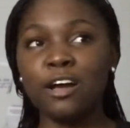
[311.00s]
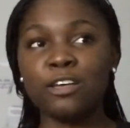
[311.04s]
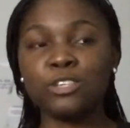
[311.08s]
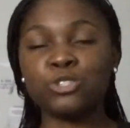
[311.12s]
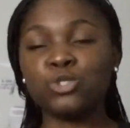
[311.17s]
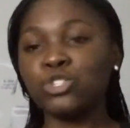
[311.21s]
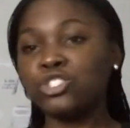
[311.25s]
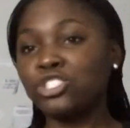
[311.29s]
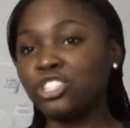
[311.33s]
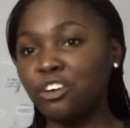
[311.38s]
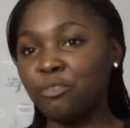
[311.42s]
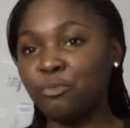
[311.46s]

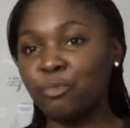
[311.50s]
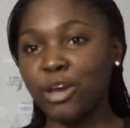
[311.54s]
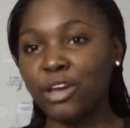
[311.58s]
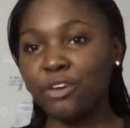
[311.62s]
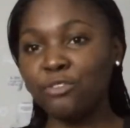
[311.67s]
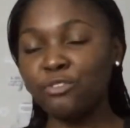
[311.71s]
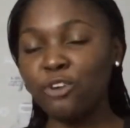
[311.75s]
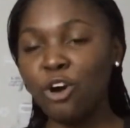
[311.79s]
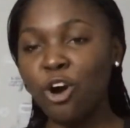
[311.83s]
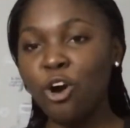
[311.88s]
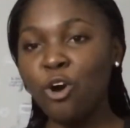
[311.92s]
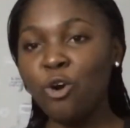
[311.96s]
switch off my
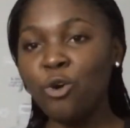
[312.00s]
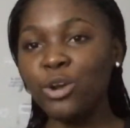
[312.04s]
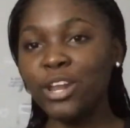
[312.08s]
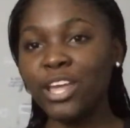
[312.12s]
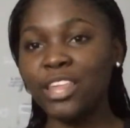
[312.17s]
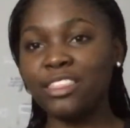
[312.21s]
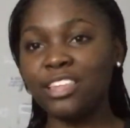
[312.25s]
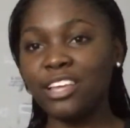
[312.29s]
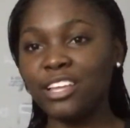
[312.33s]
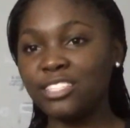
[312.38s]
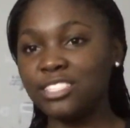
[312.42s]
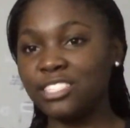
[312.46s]
phone
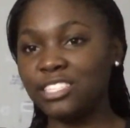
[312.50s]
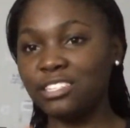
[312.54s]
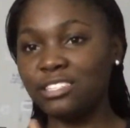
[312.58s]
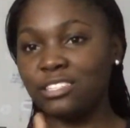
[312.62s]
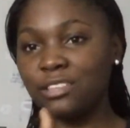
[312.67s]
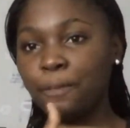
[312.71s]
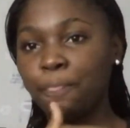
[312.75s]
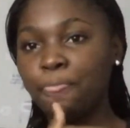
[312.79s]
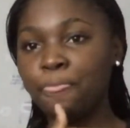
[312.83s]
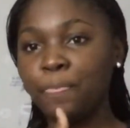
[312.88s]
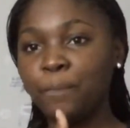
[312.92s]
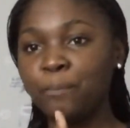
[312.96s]
and then just
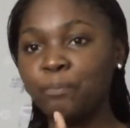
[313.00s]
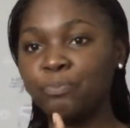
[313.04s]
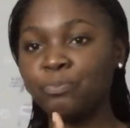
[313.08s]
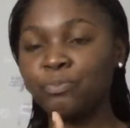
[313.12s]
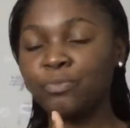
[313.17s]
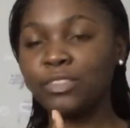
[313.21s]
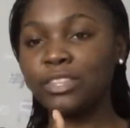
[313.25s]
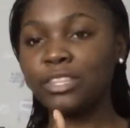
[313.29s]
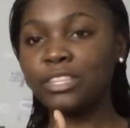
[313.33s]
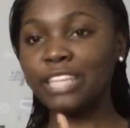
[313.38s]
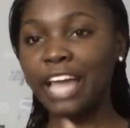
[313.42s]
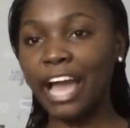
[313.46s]

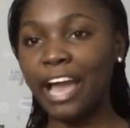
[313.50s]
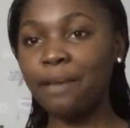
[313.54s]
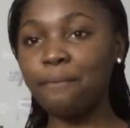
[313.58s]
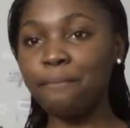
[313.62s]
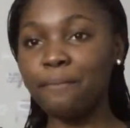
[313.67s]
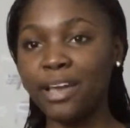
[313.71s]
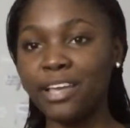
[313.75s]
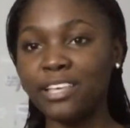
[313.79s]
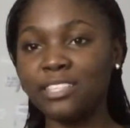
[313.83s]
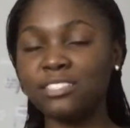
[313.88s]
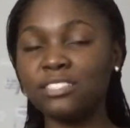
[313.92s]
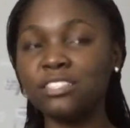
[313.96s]
time
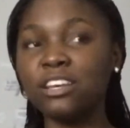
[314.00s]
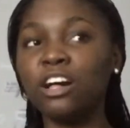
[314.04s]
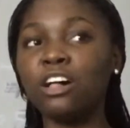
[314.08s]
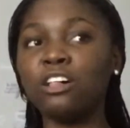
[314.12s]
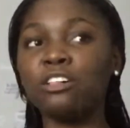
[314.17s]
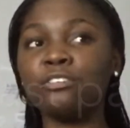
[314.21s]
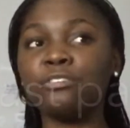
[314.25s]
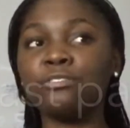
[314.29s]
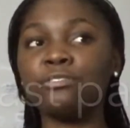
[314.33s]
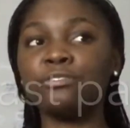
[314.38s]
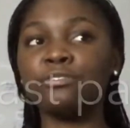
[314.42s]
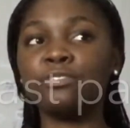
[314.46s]

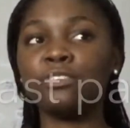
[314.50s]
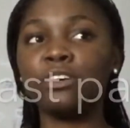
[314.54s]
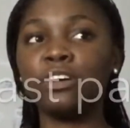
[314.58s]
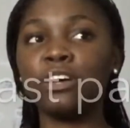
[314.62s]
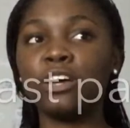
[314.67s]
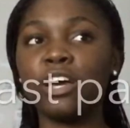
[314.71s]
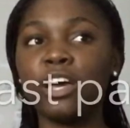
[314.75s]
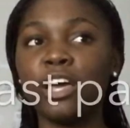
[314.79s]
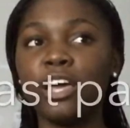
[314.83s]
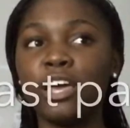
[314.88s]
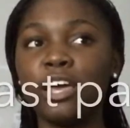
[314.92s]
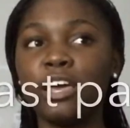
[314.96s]
myself
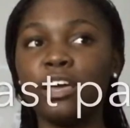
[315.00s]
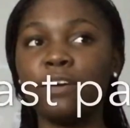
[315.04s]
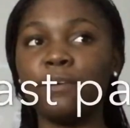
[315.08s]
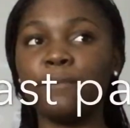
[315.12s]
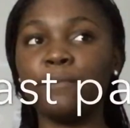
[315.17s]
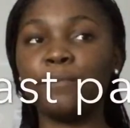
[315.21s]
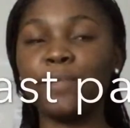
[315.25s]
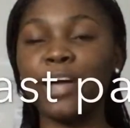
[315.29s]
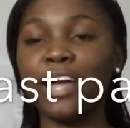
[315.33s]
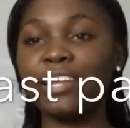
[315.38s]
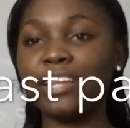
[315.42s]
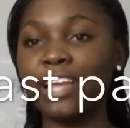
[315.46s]

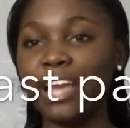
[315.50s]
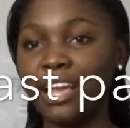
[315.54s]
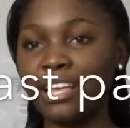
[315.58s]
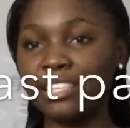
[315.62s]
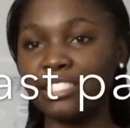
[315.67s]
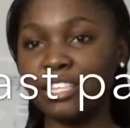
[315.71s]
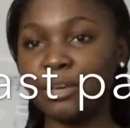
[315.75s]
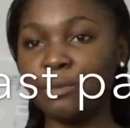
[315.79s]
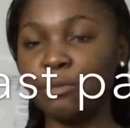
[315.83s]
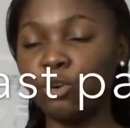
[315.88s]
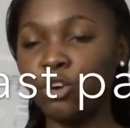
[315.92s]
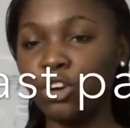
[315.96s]
under
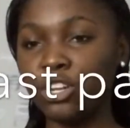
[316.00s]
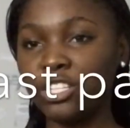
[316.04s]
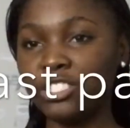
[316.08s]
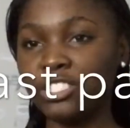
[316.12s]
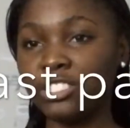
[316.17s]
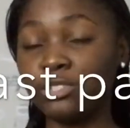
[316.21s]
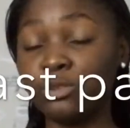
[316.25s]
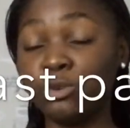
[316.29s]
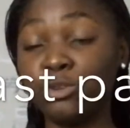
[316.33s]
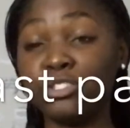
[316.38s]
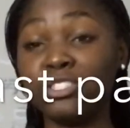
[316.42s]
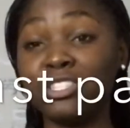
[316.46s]
exam
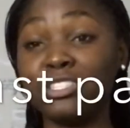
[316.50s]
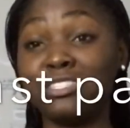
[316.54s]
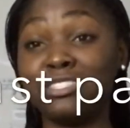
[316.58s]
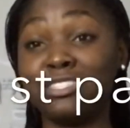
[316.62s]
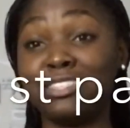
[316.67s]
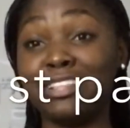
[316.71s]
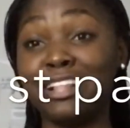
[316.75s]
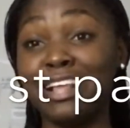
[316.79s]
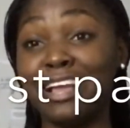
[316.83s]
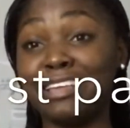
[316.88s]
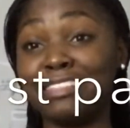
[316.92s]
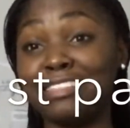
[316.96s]
condition, which is
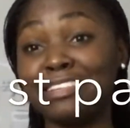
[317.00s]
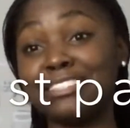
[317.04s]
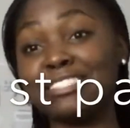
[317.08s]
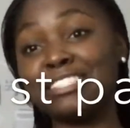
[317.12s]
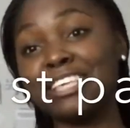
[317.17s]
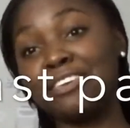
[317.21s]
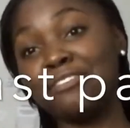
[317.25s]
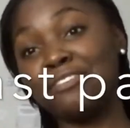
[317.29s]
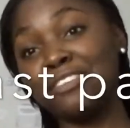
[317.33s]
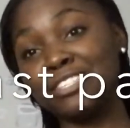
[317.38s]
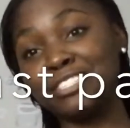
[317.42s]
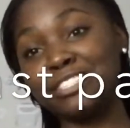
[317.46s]
like the
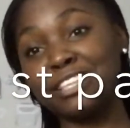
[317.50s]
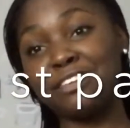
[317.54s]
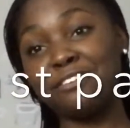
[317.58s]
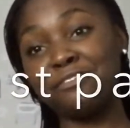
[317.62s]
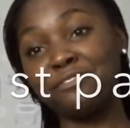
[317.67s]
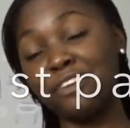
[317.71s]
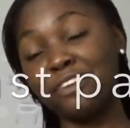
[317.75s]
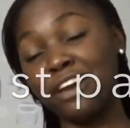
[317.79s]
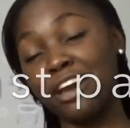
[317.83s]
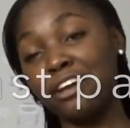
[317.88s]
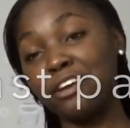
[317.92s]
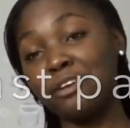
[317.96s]
safest
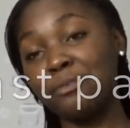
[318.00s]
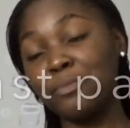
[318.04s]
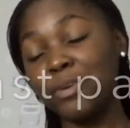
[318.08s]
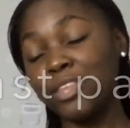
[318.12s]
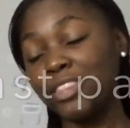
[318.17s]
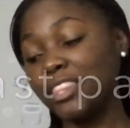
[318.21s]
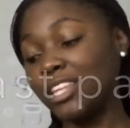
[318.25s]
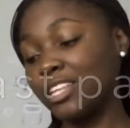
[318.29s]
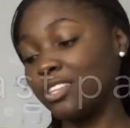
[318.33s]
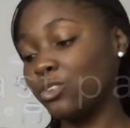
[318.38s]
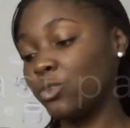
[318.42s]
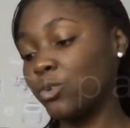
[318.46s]

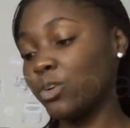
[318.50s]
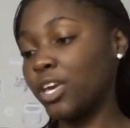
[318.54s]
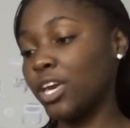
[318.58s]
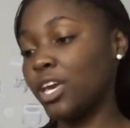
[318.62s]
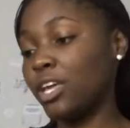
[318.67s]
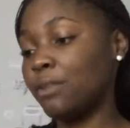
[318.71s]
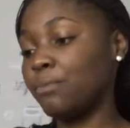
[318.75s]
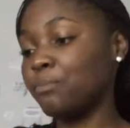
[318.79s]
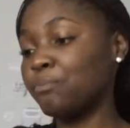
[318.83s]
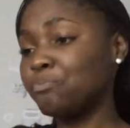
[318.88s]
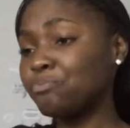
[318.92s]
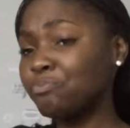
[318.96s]
environment that you
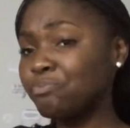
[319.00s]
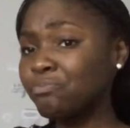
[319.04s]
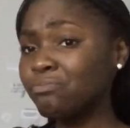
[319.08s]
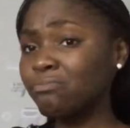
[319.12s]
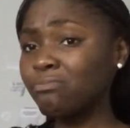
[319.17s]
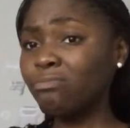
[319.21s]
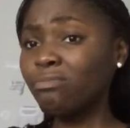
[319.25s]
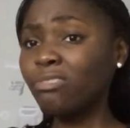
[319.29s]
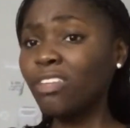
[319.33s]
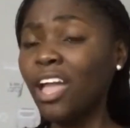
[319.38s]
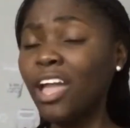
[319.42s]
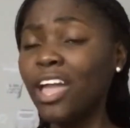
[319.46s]
can
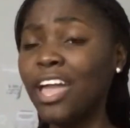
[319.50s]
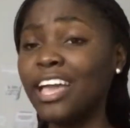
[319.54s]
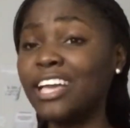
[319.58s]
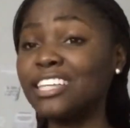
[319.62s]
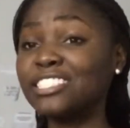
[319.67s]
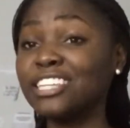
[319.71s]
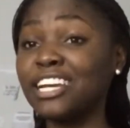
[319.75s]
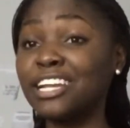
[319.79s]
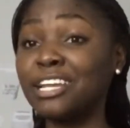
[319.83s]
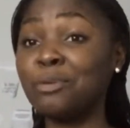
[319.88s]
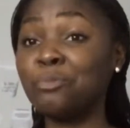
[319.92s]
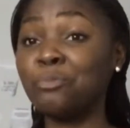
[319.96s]

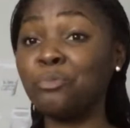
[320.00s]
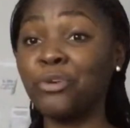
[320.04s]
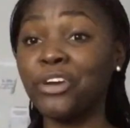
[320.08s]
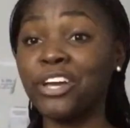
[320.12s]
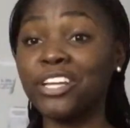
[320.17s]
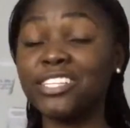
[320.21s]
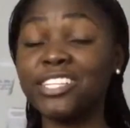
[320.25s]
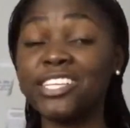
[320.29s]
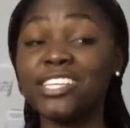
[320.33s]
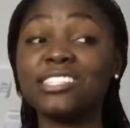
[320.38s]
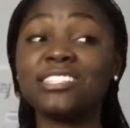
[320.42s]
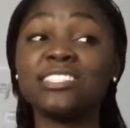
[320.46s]
actually
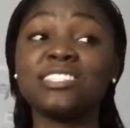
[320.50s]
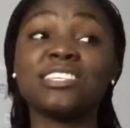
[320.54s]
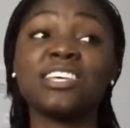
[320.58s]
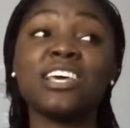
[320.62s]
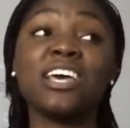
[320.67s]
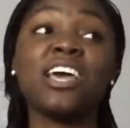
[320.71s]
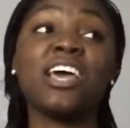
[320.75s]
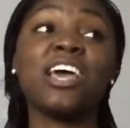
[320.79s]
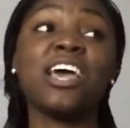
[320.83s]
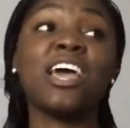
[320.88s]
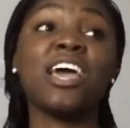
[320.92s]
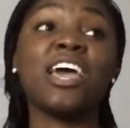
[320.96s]
practice.
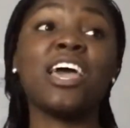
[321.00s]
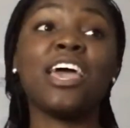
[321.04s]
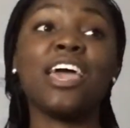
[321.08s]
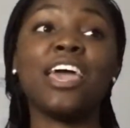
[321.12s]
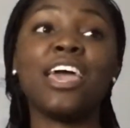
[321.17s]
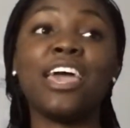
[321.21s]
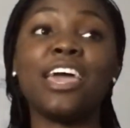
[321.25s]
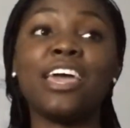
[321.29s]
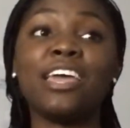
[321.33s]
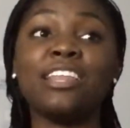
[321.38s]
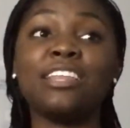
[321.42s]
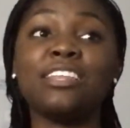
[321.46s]

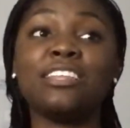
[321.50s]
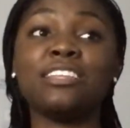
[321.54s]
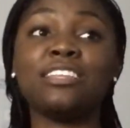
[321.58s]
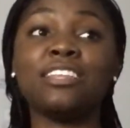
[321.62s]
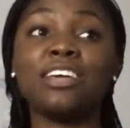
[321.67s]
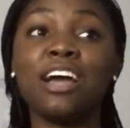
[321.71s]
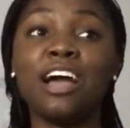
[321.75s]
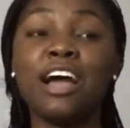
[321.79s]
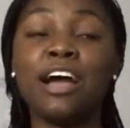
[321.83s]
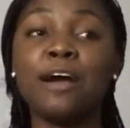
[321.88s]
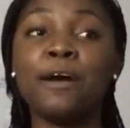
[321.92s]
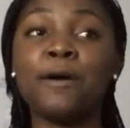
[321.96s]
And
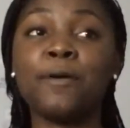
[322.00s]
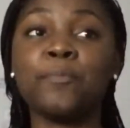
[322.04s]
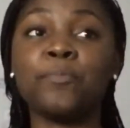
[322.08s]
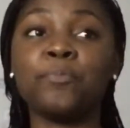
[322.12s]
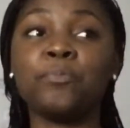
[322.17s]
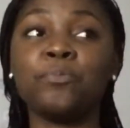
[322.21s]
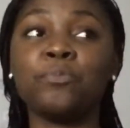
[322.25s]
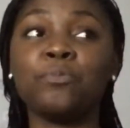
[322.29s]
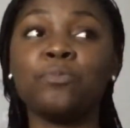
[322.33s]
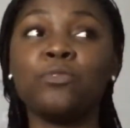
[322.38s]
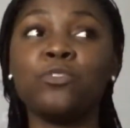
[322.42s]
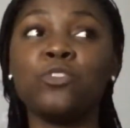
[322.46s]

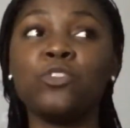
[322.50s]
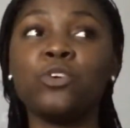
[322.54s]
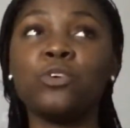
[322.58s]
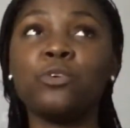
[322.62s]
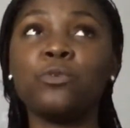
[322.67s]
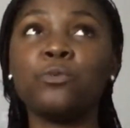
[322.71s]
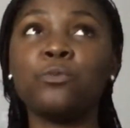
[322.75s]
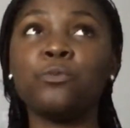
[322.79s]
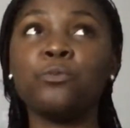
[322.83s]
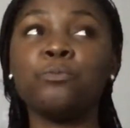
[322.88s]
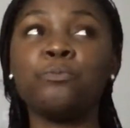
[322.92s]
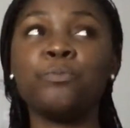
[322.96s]

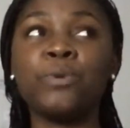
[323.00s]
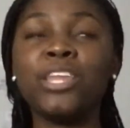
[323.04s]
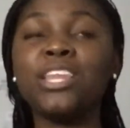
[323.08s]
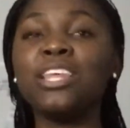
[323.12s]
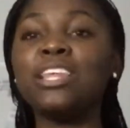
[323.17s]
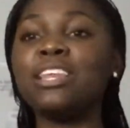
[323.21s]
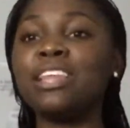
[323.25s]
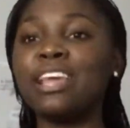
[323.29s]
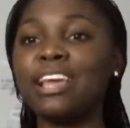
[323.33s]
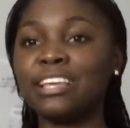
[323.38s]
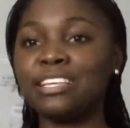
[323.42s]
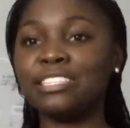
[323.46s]
being
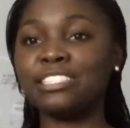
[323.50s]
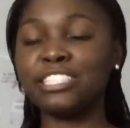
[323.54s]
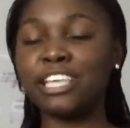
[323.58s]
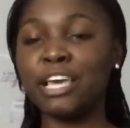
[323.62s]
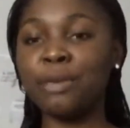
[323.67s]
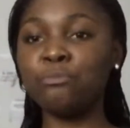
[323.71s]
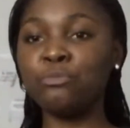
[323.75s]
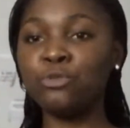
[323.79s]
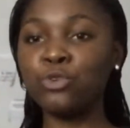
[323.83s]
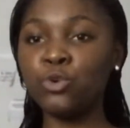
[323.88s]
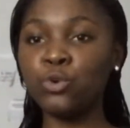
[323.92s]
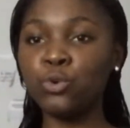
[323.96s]
in
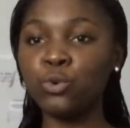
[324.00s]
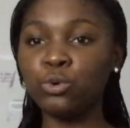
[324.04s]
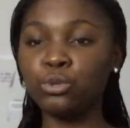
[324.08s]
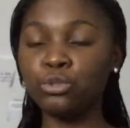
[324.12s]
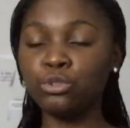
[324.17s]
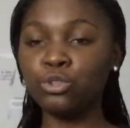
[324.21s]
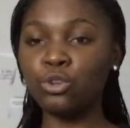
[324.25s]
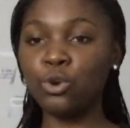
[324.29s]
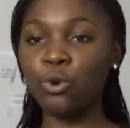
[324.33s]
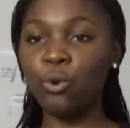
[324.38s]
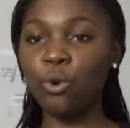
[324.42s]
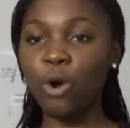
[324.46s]
exam, you will
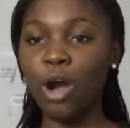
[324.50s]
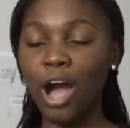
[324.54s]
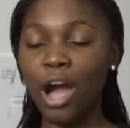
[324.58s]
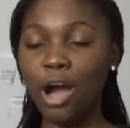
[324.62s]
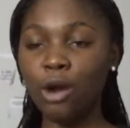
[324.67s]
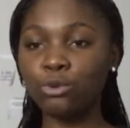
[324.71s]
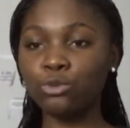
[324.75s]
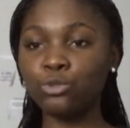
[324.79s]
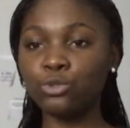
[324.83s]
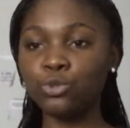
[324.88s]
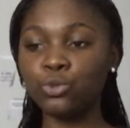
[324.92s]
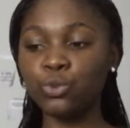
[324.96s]
know
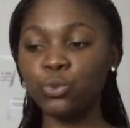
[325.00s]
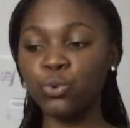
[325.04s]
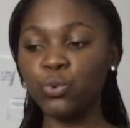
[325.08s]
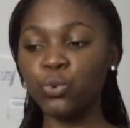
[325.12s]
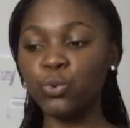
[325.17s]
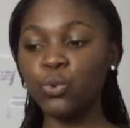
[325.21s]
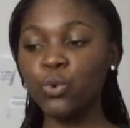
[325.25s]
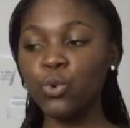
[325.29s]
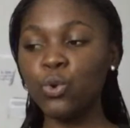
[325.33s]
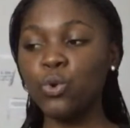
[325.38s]
how to